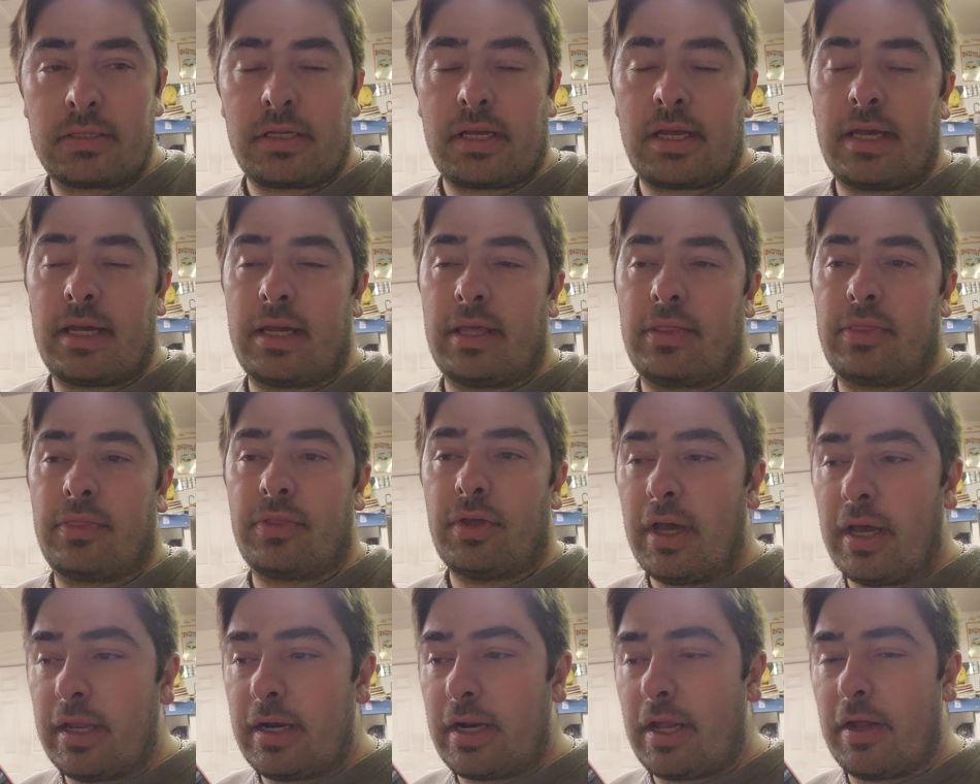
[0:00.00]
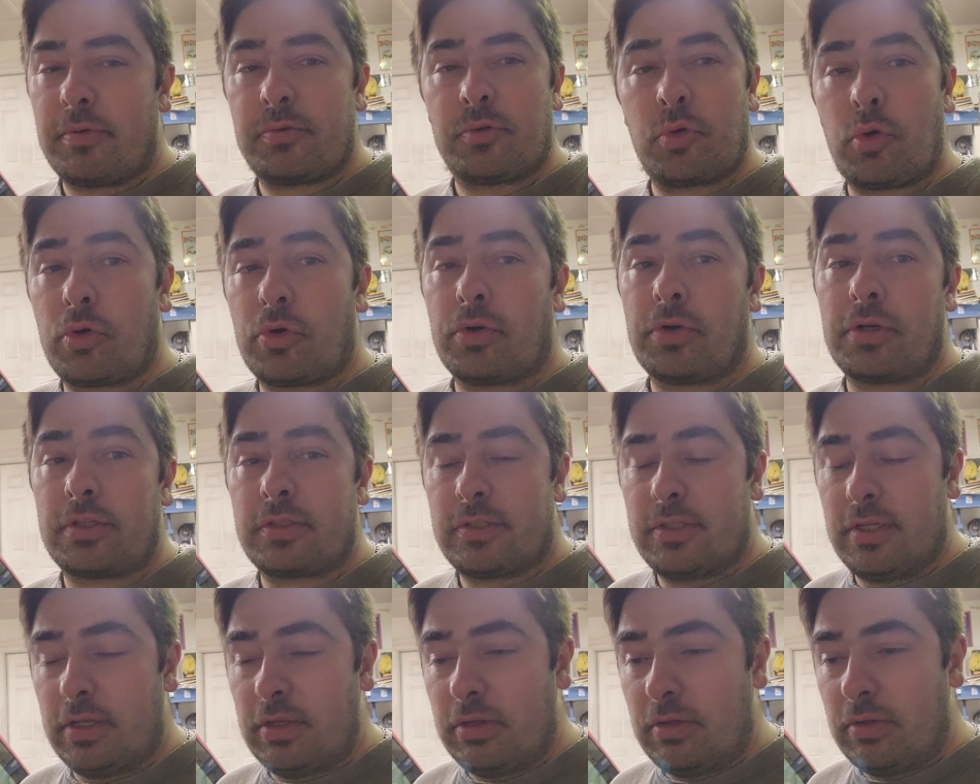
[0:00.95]
I thought I was ordering
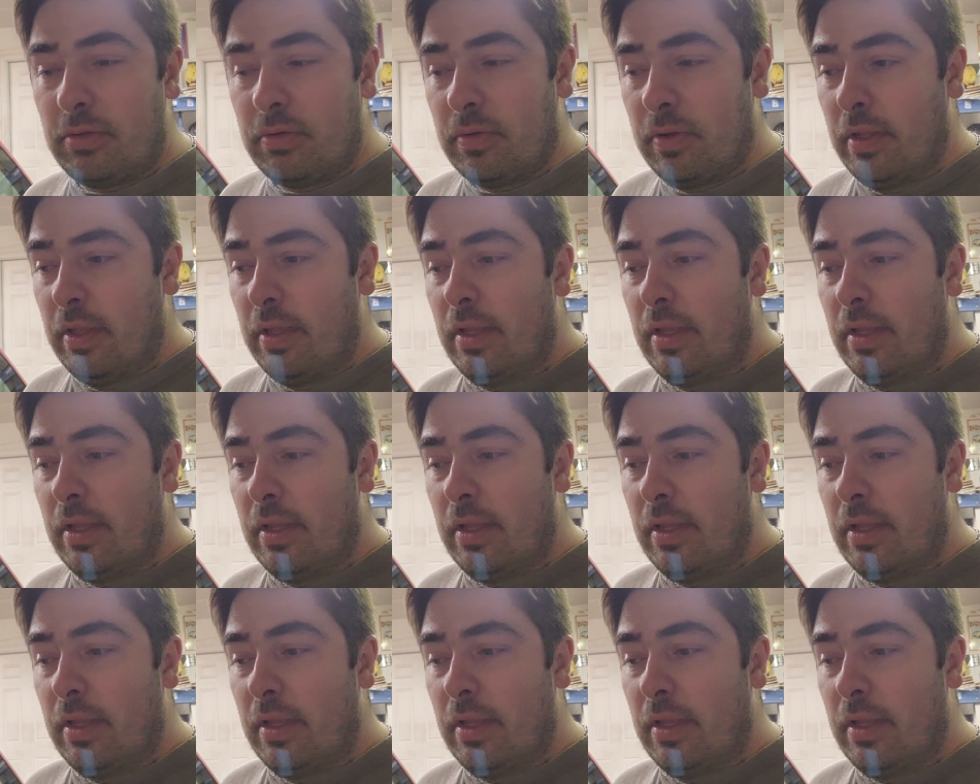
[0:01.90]
2,